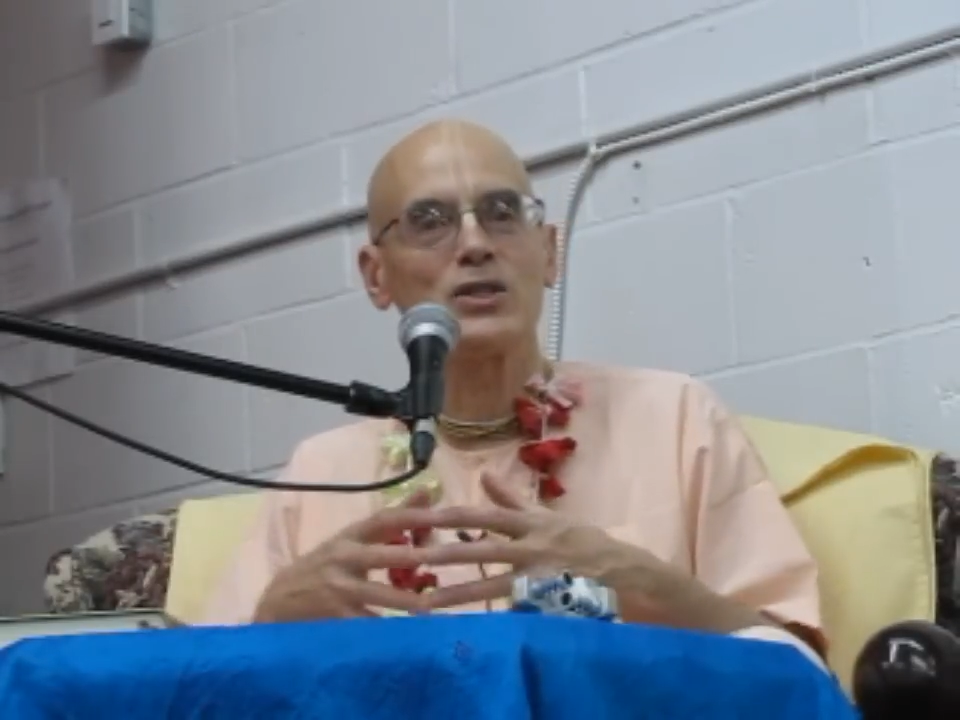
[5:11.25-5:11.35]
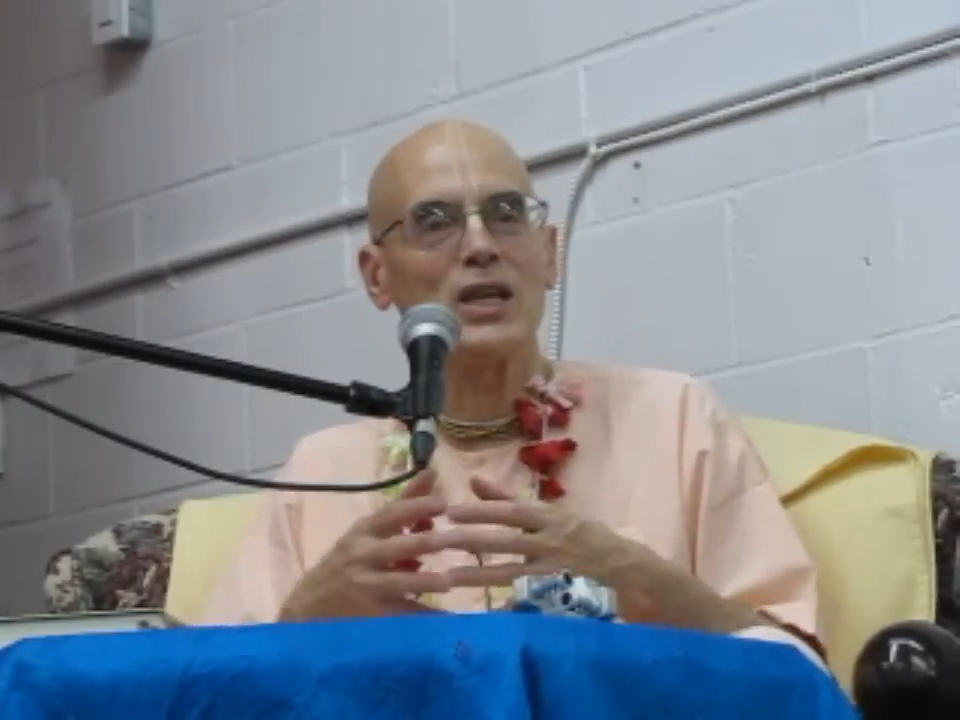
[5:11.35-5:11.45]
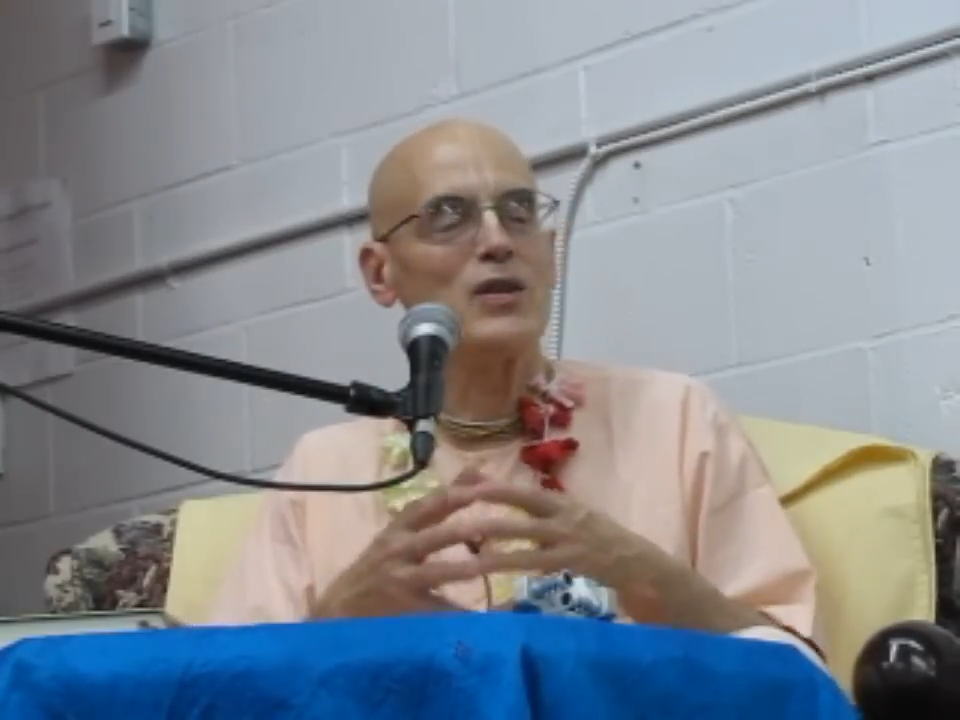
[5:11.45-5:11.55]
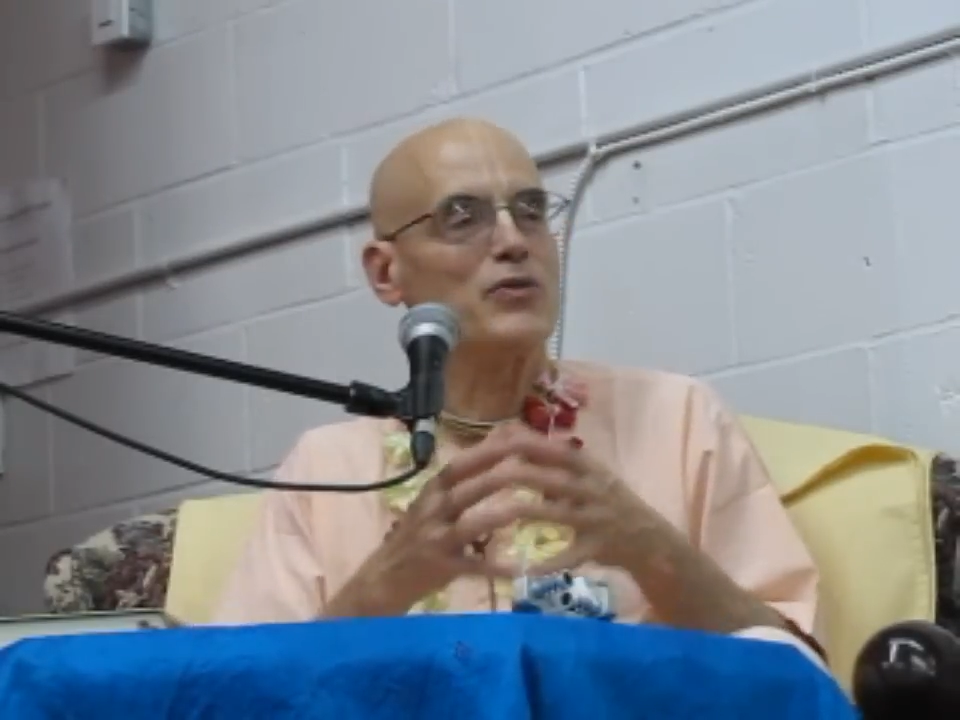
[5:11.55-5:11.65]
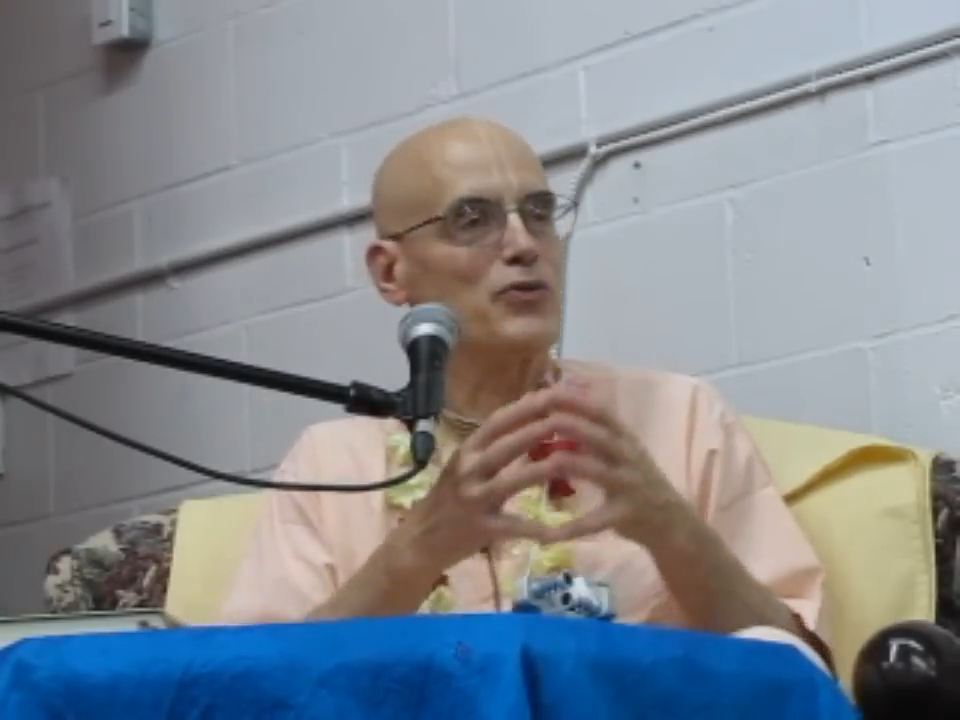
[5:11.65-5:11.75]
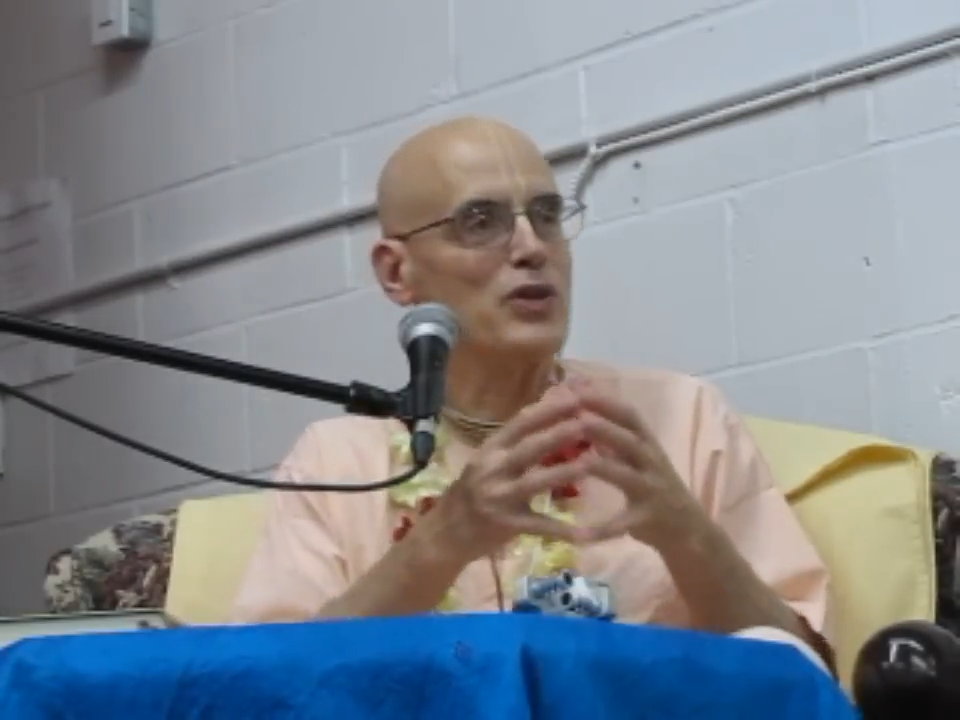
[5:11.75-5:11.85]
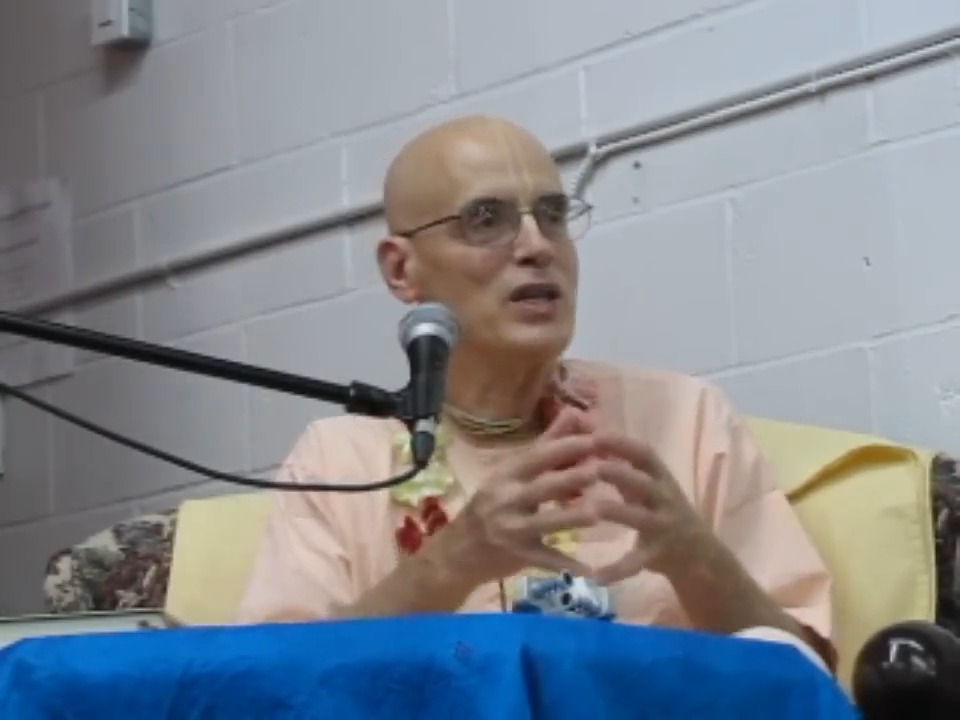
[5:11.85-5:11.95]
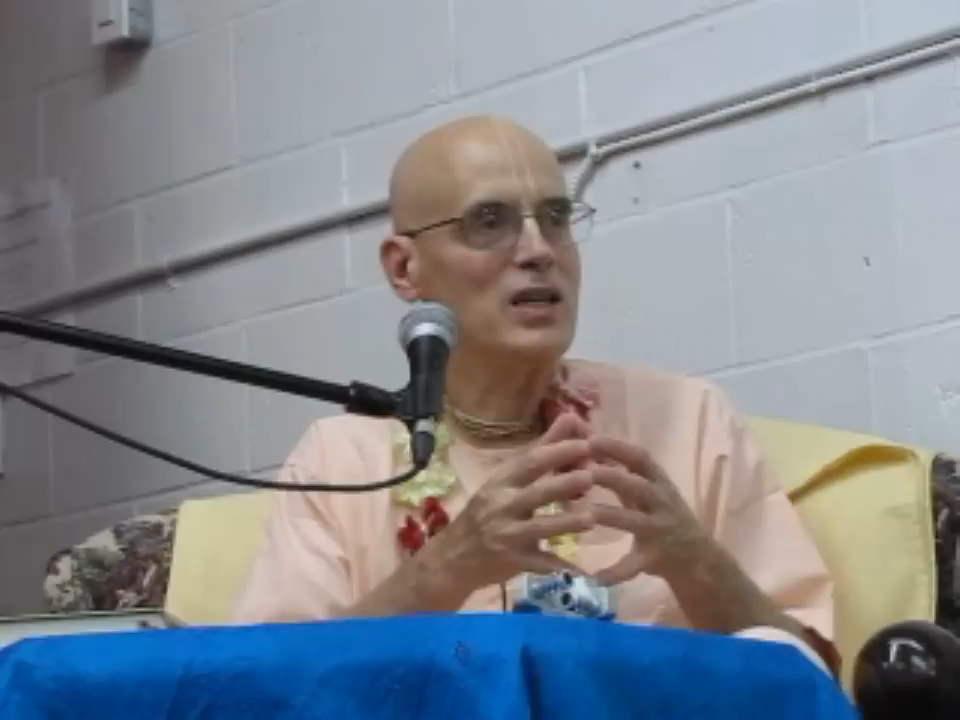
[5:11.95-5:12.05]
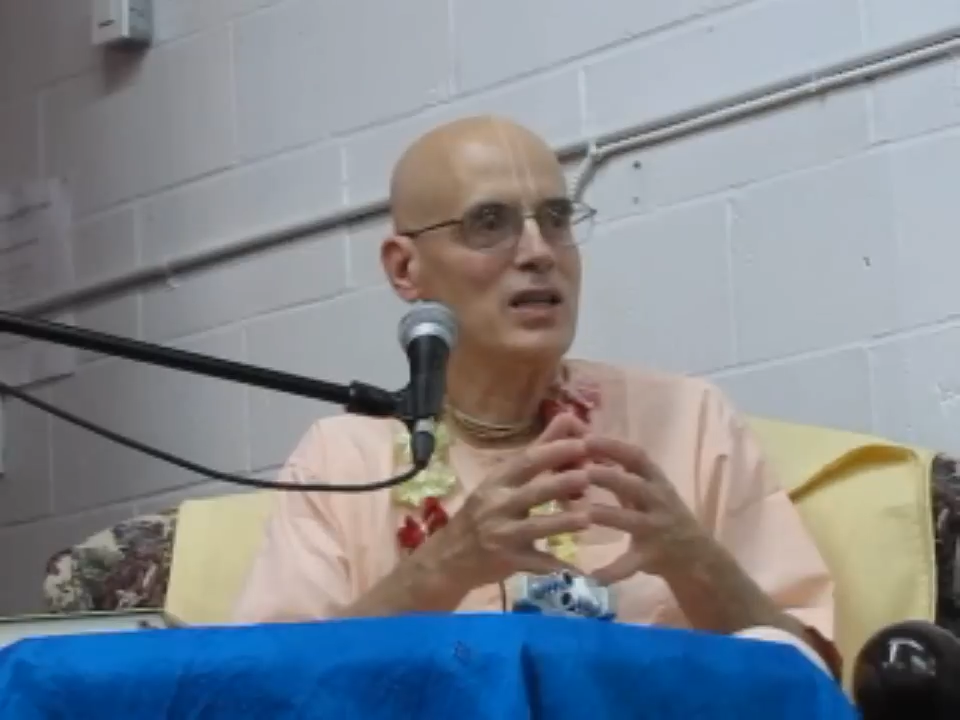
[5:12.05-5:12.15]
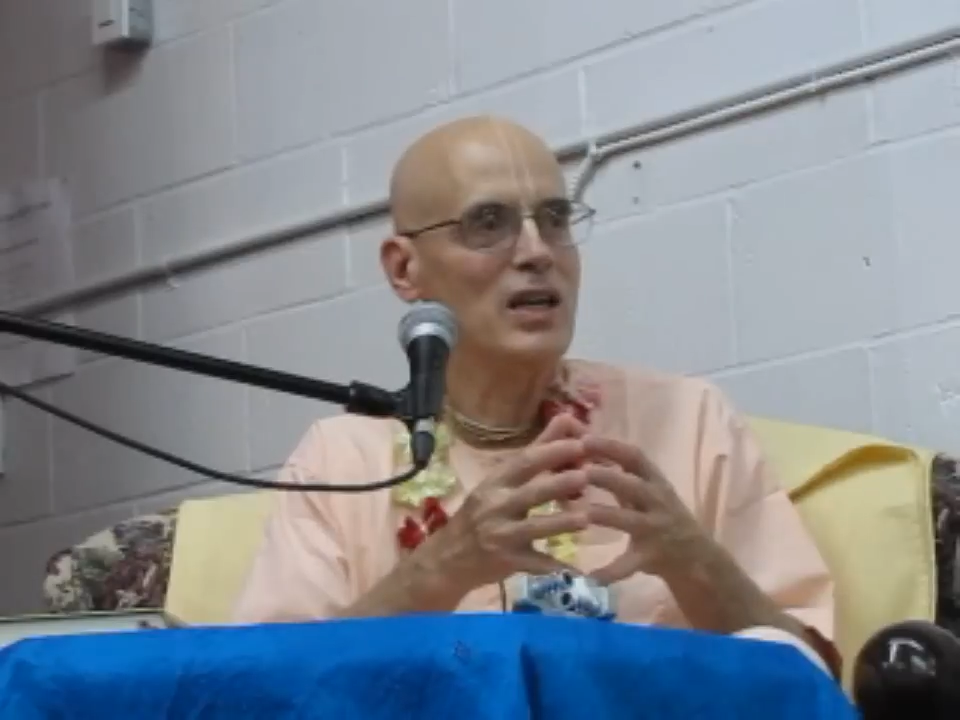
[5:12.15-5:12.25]
stay
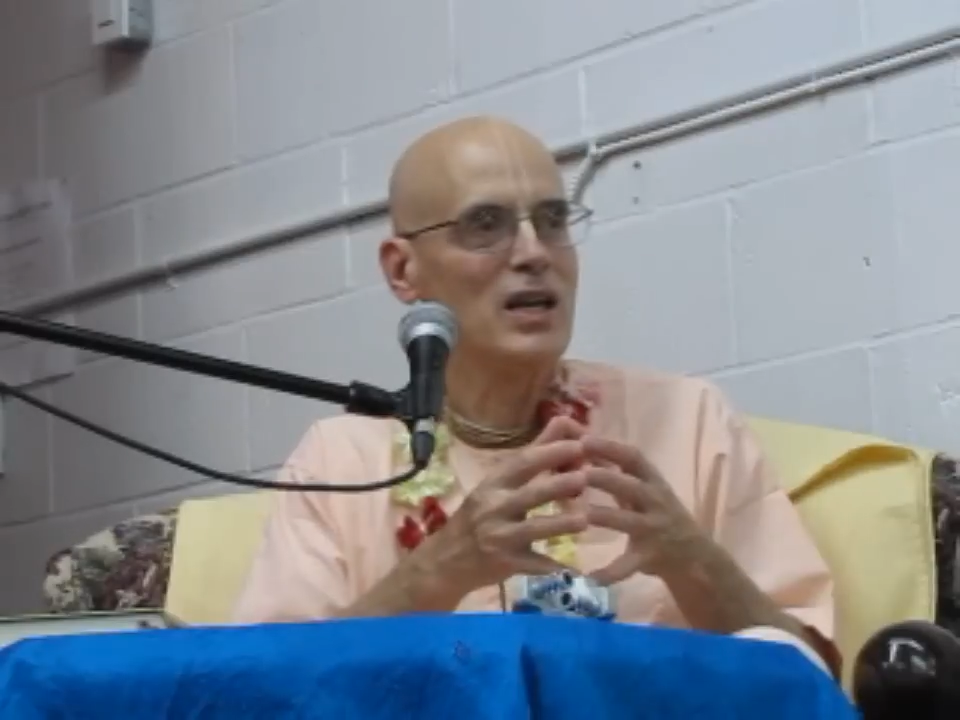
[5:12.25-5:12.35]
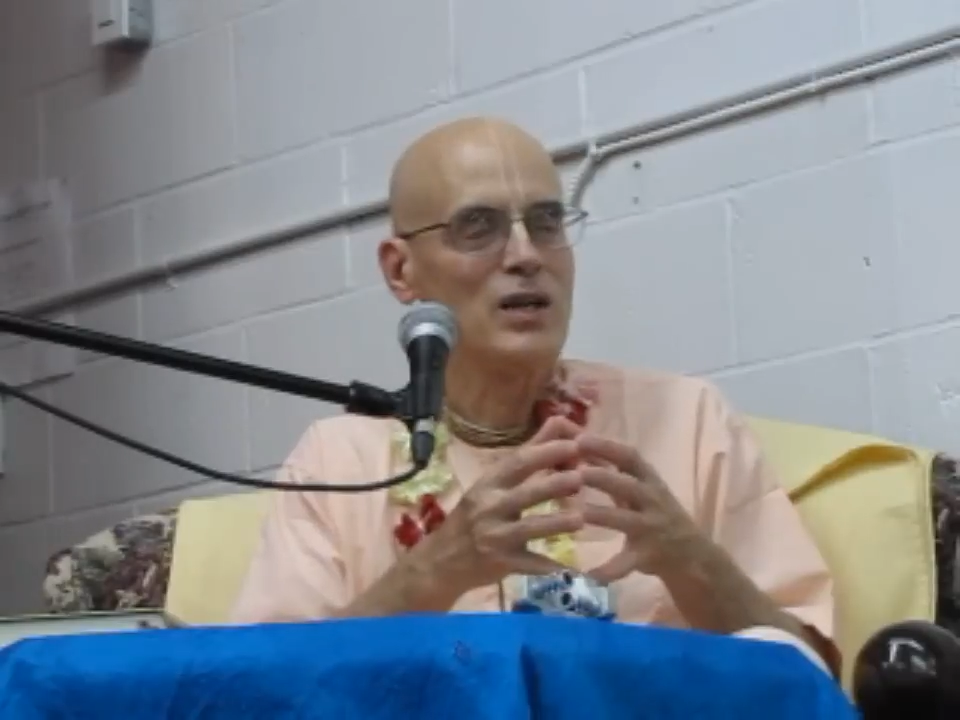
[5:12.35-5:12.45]
free